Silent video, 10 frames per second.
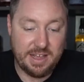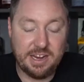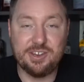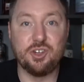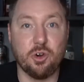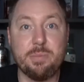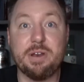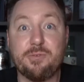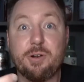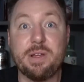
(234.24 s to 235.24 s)

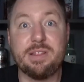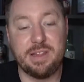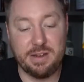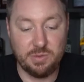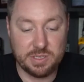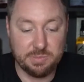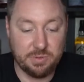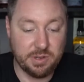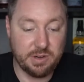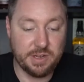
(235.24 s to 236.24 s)
enjoyment from it, then what's the
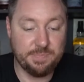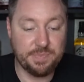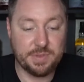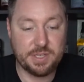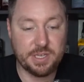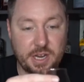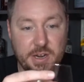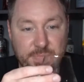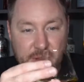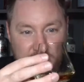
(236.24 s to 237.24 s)
point of it? So